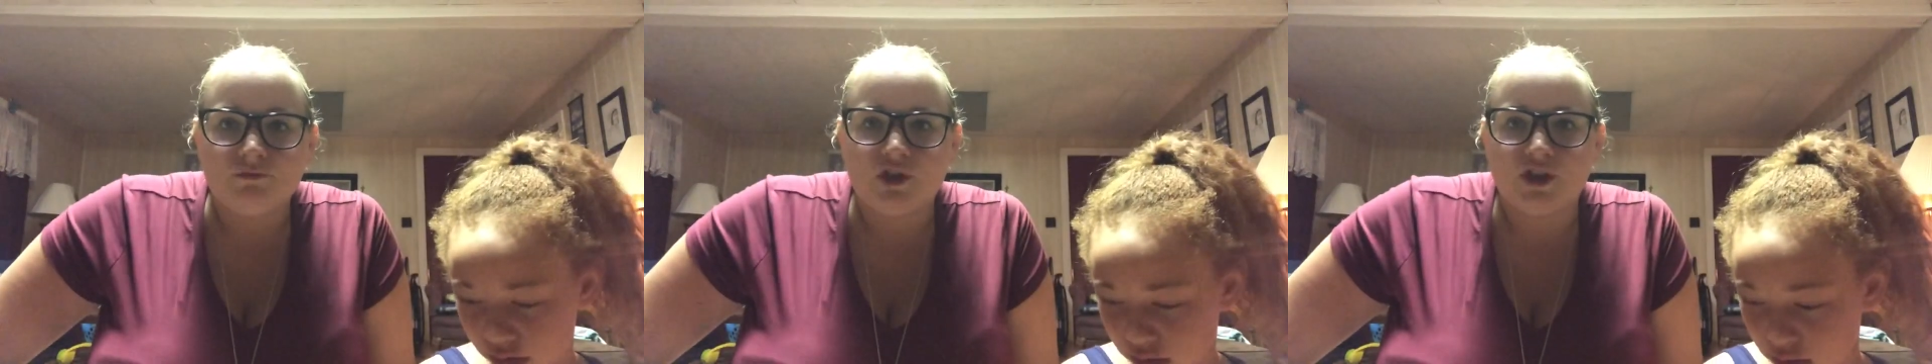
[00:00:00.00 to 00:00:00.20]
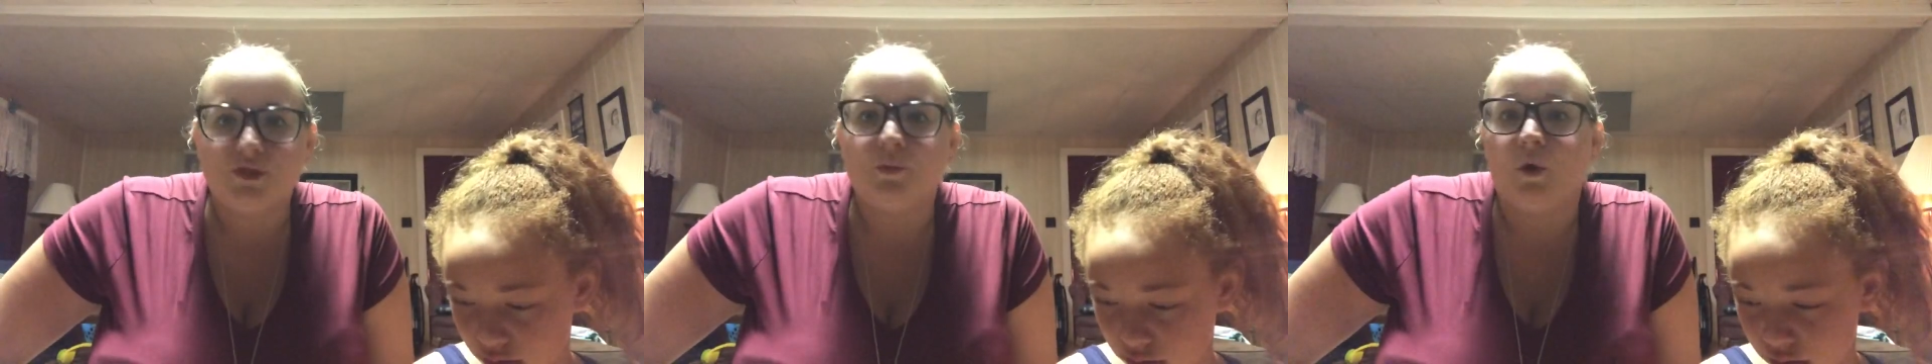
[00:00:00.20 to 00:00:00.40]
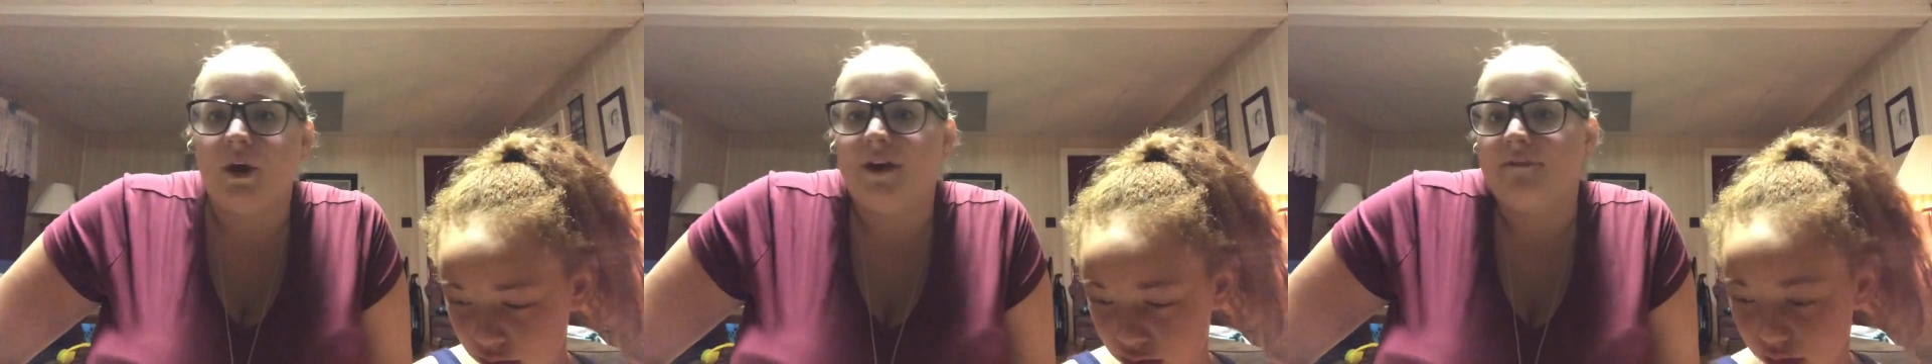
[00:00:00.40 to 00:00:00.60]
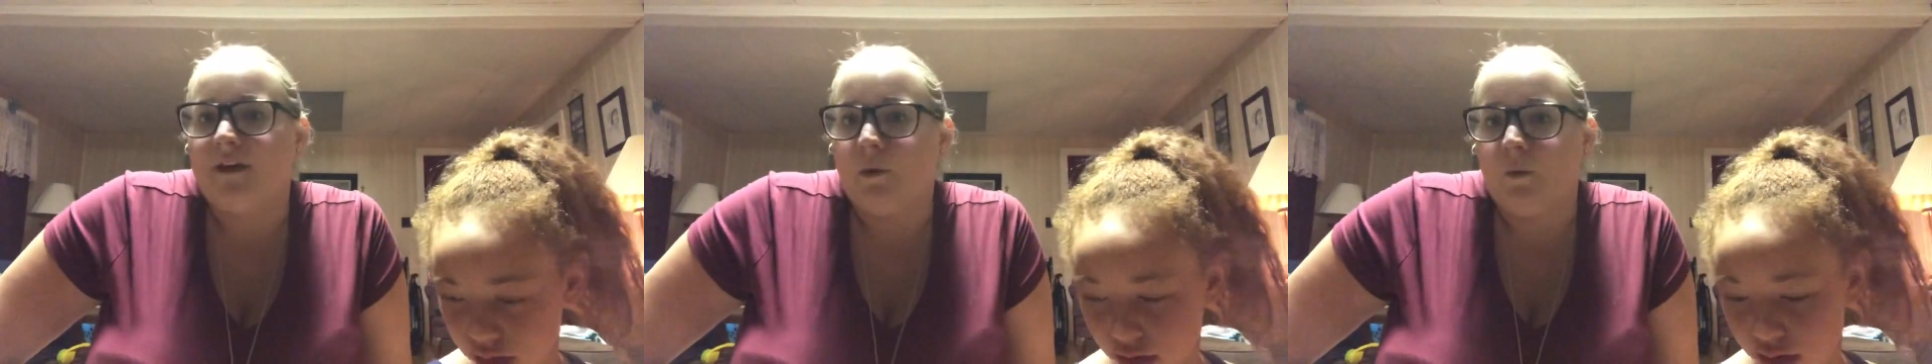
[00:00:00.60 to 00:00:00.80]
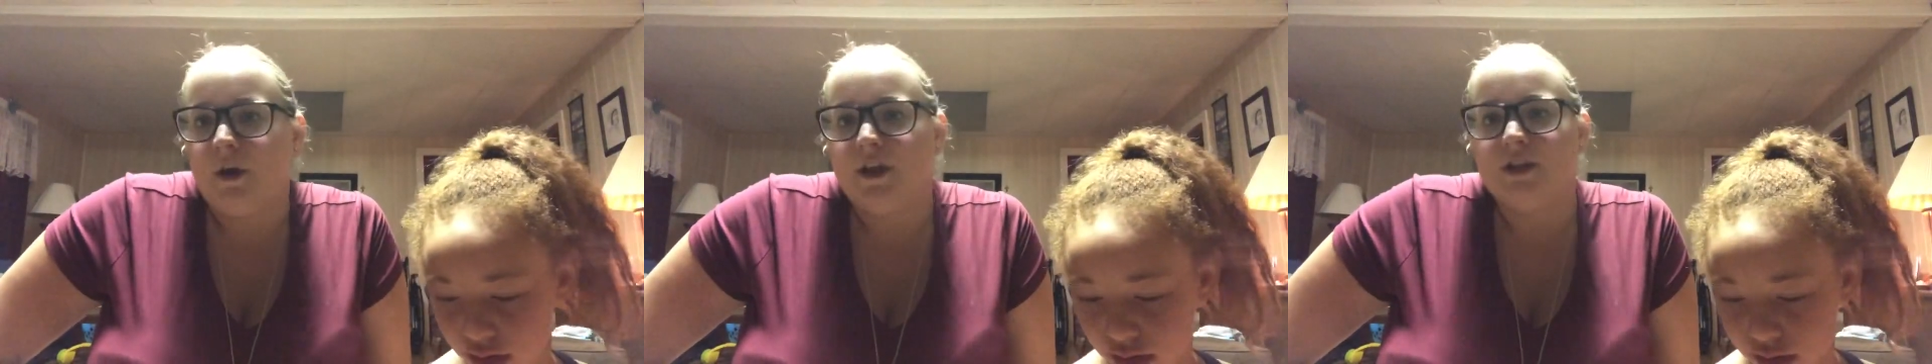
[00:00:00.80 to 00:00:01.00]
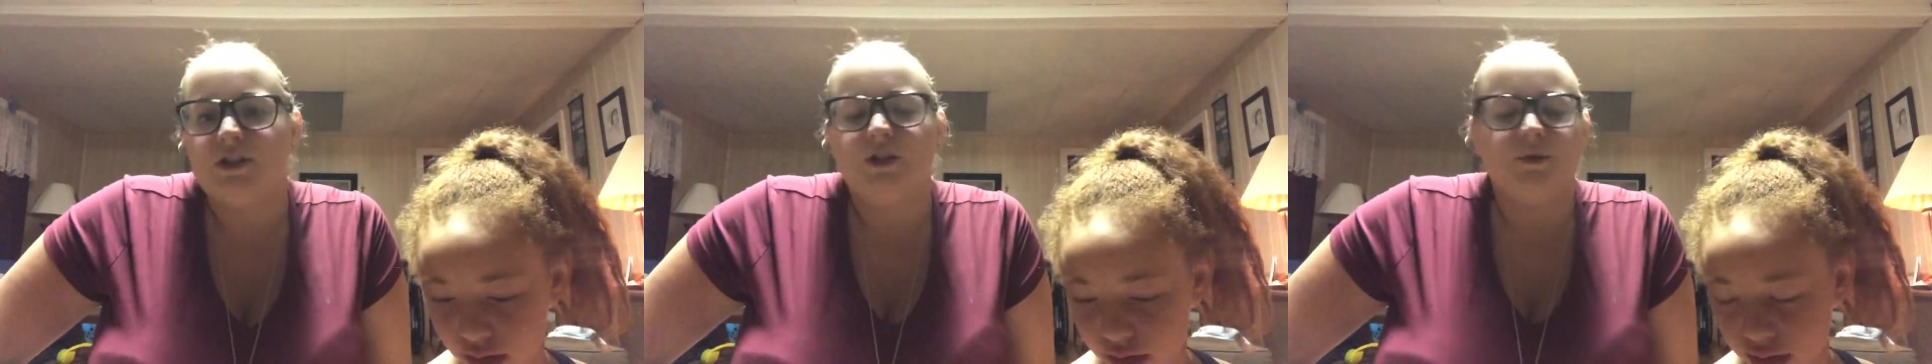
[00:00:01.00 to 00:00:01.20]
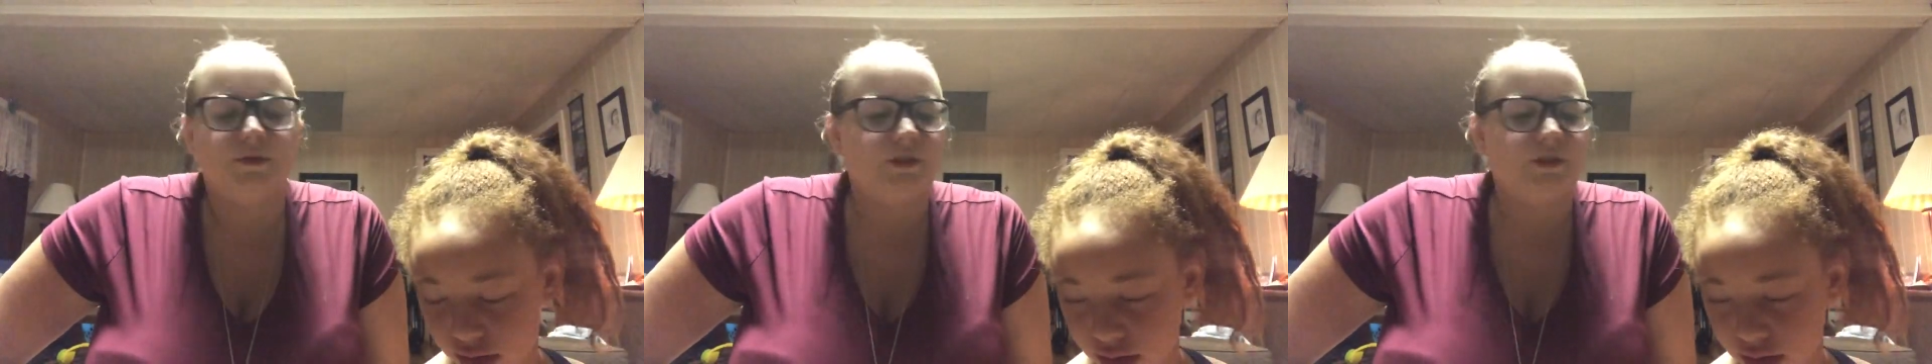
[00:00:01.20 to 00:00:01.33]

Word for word: just one if I wanted to